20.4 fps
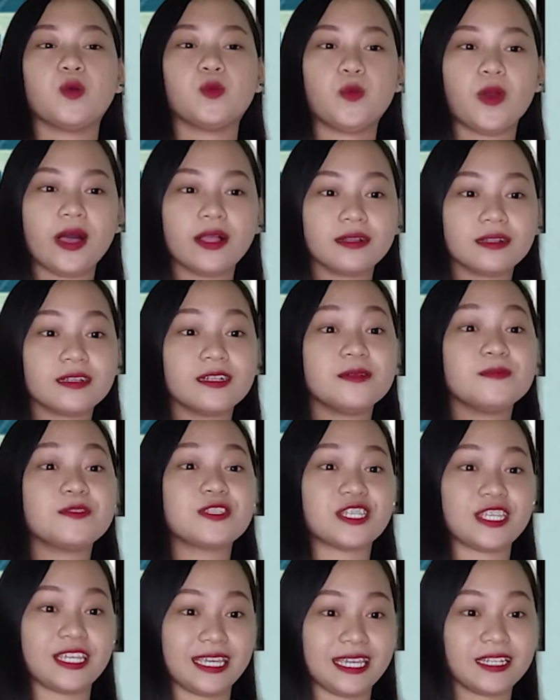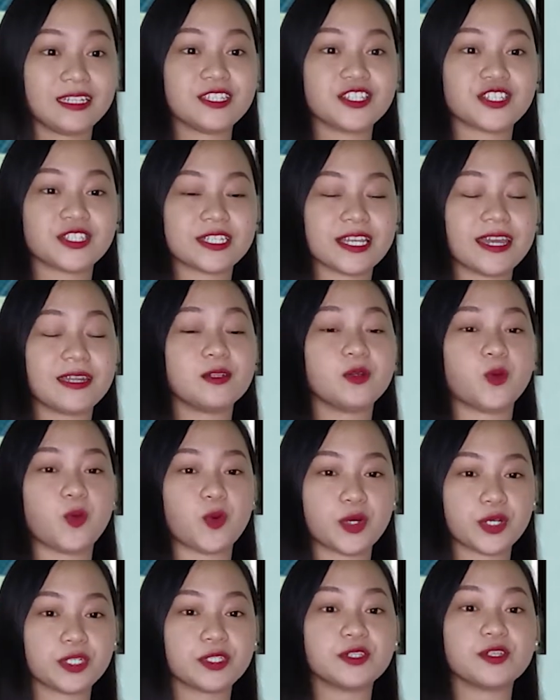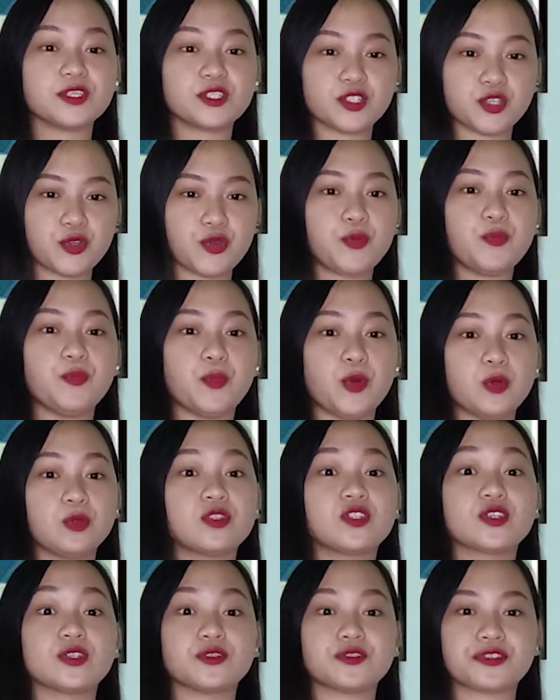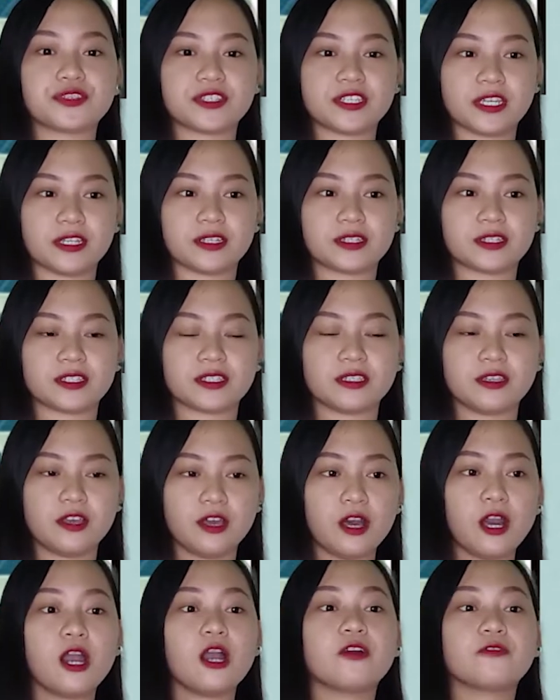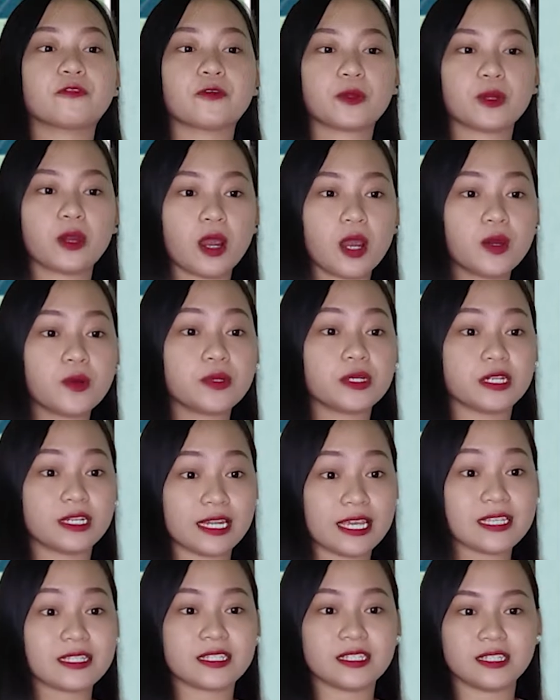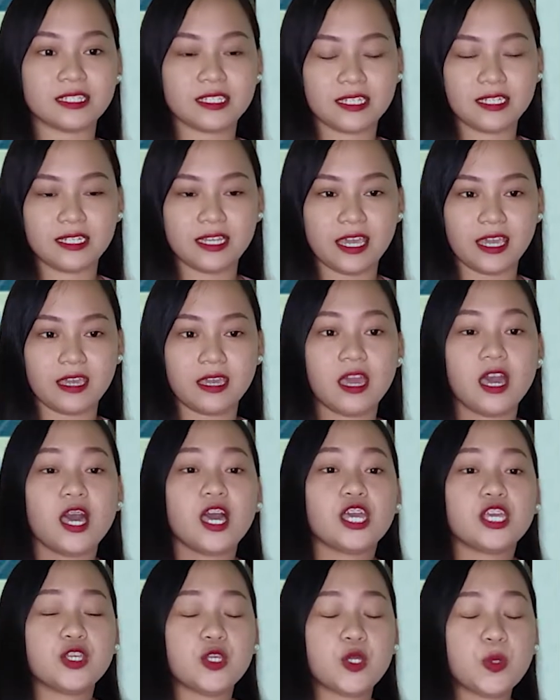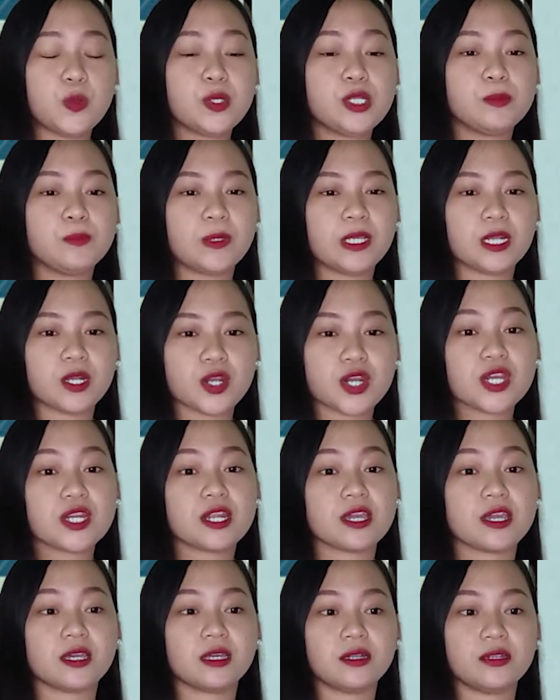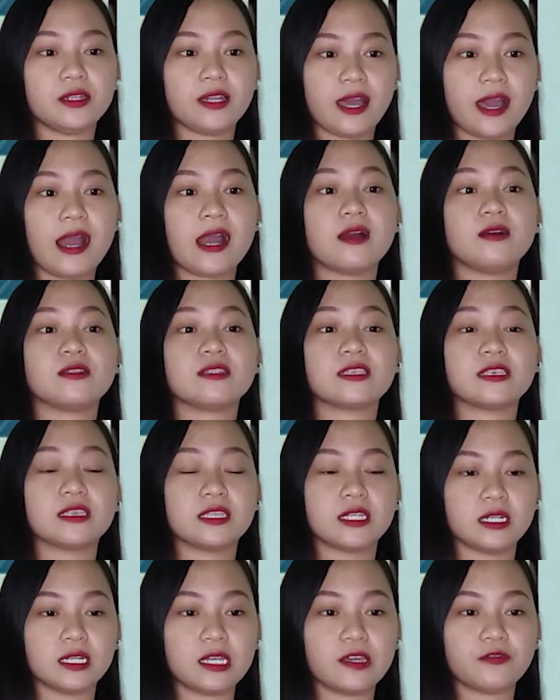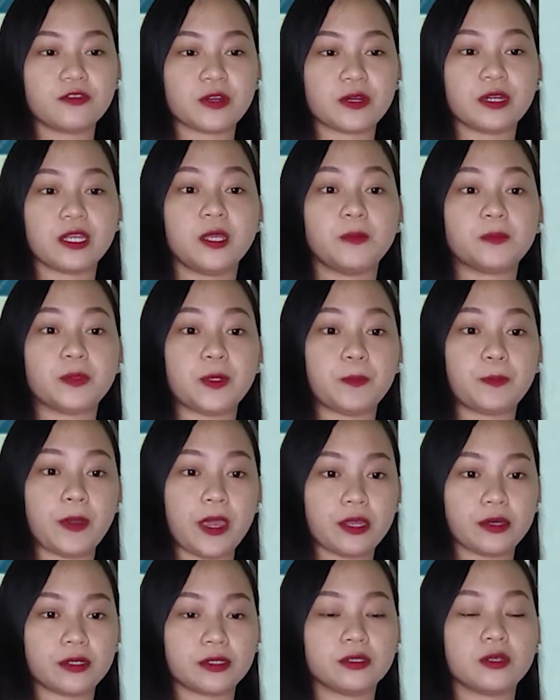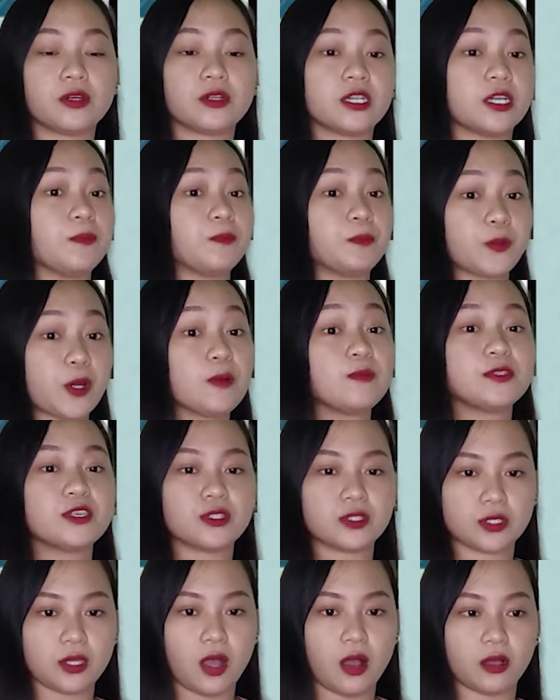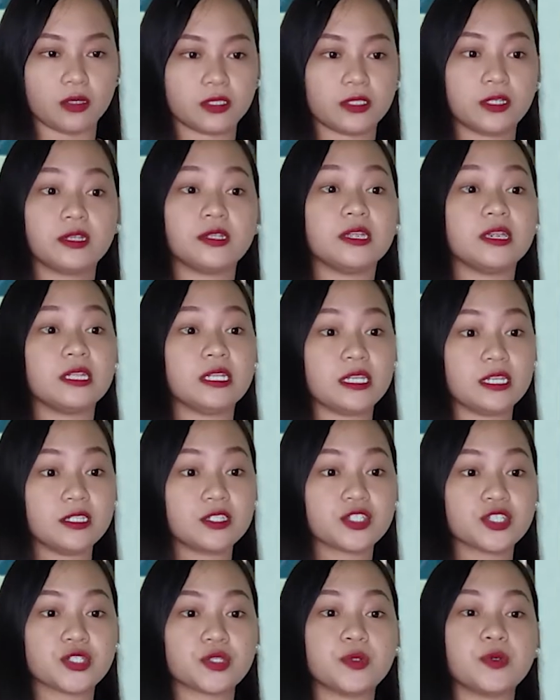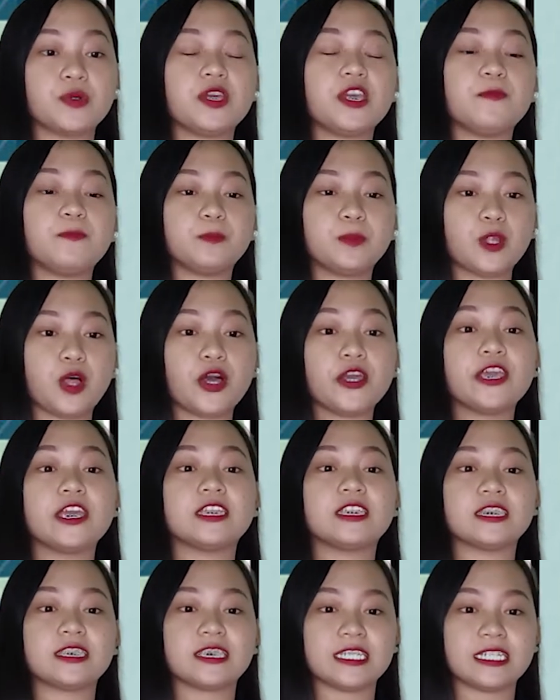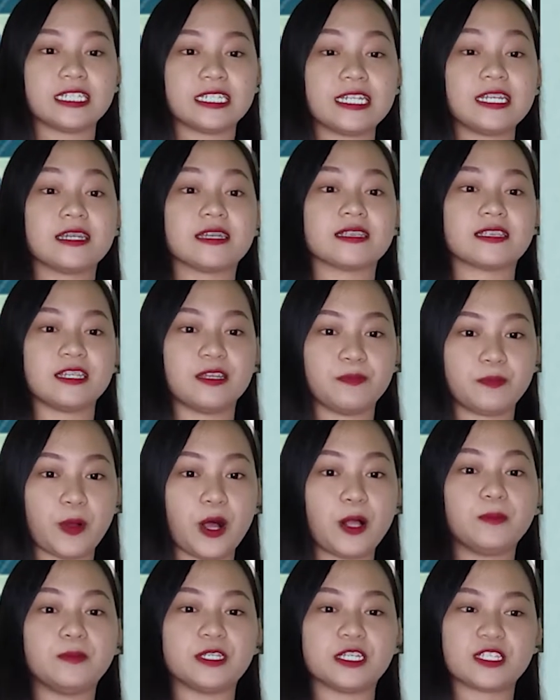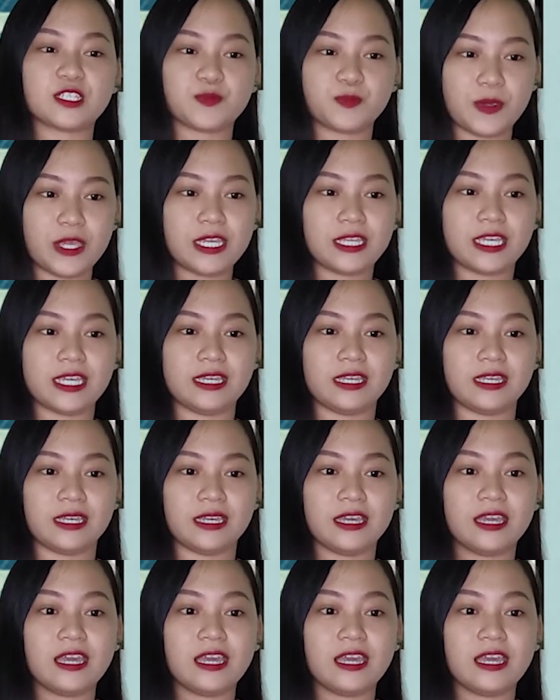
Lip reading: Welcome to English 10 Quarter 2 Module 6. For our lesson today, you will be learning on how to deliver a prepared or impromptu talk on an issue employing the techniques in public speaking.